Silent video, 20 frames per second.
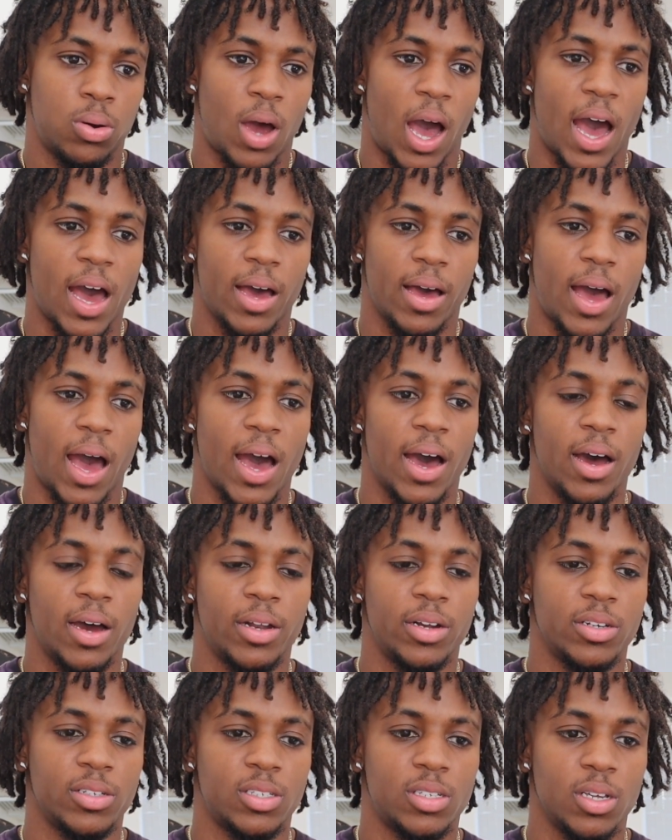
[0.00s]
I
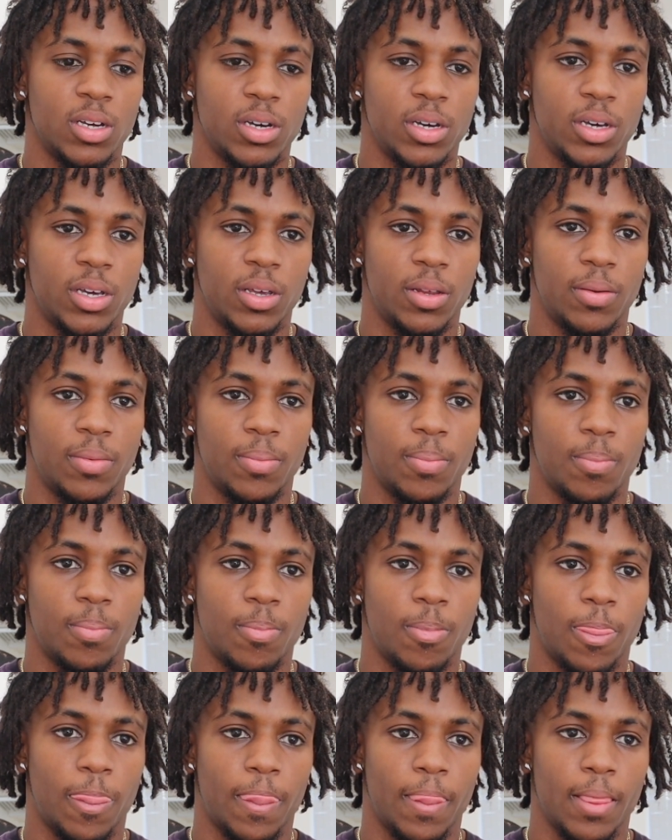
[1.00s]
understood,
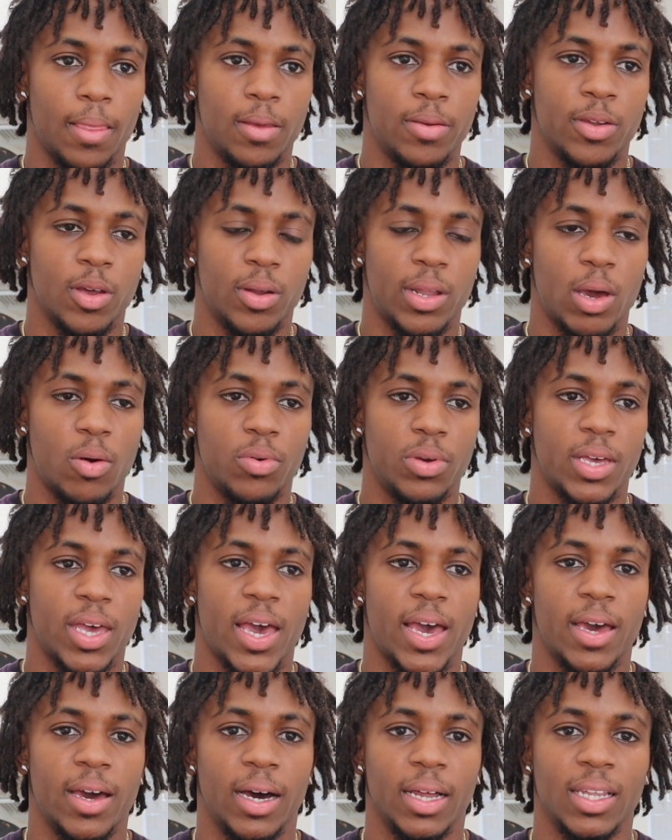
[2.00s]
that we
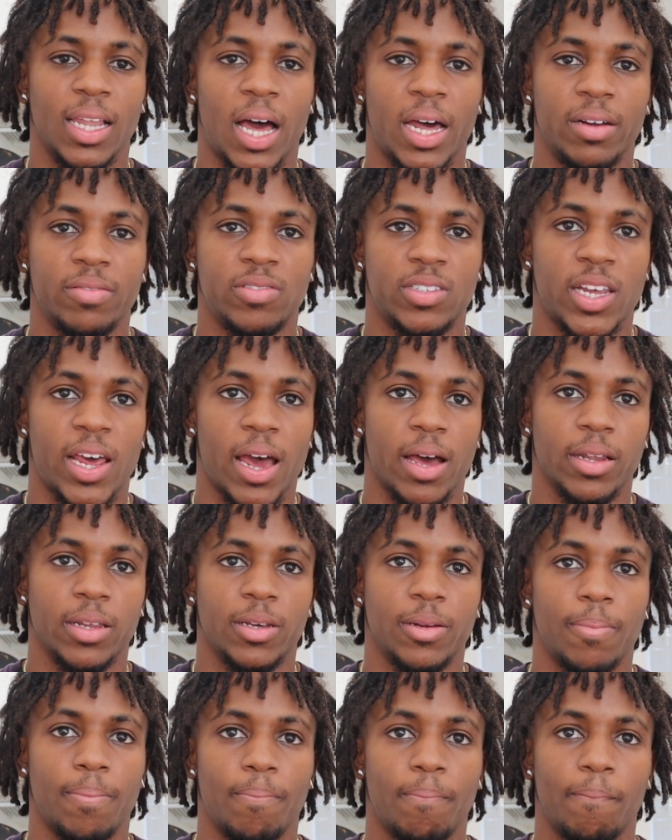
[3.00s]
had a lot of
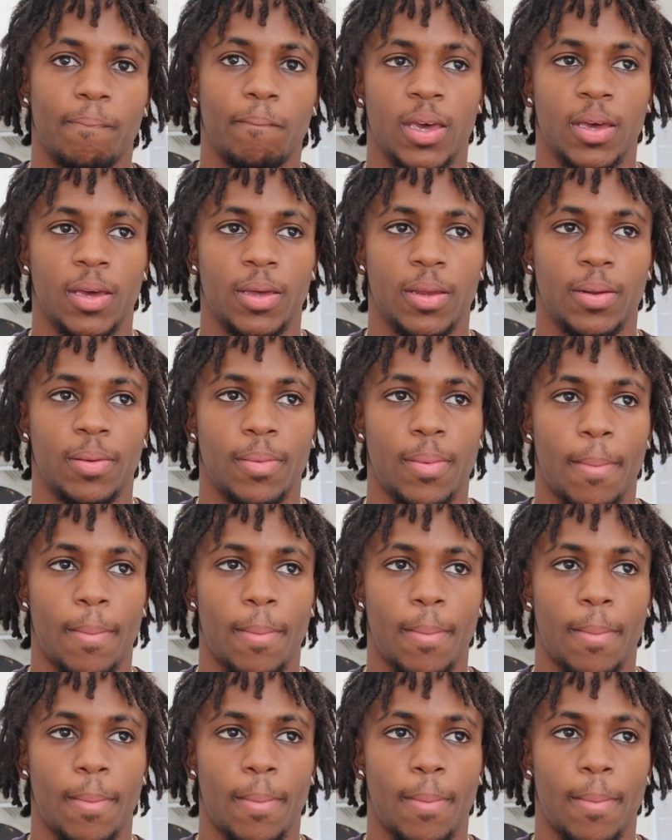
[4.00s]
talent, and